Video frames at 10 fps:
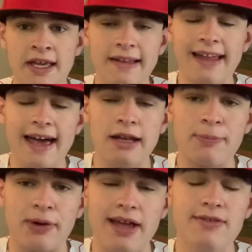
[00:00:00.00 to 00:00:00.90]
Atlanta
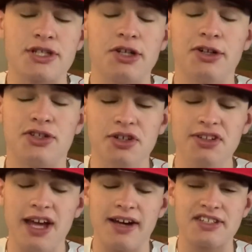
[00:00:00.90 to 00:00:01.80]
Braves are your
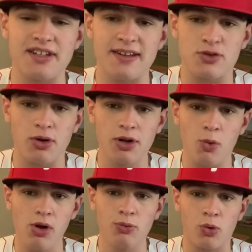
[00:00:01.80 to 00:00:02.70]

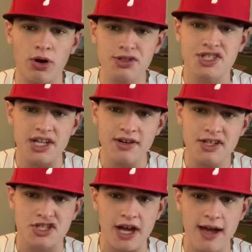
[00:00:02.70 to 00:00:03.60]
2021 World
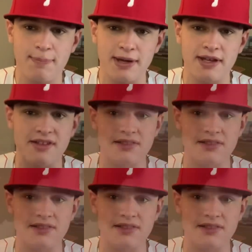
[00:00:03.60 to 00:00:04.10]
Series champions.